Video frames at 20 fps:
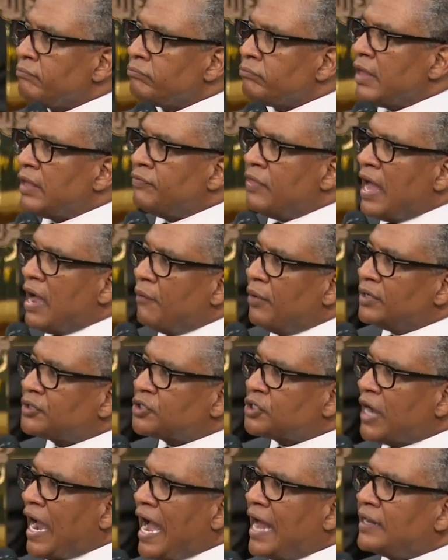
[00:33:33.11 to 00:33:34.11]
that they would
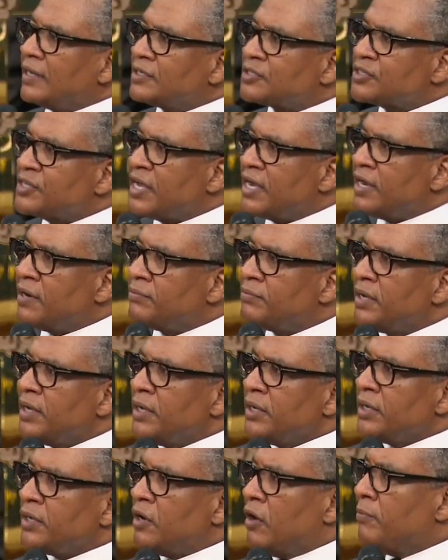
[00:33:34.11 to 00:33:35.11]
challenge them. You know,